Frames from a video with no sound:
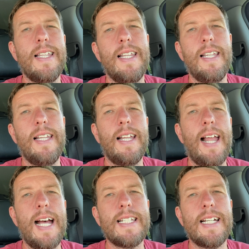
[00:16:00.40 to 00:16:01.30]
the
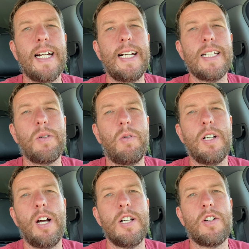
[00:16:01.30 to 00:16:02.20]
last thing I guess I
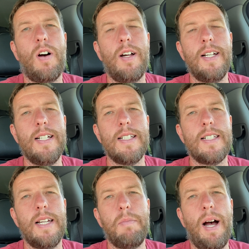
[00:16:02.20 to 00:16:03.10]
want to touch on
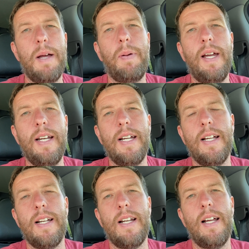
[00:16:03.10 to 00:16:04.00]
is, in my
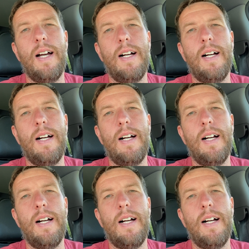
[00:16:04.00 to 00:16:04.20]
opinion,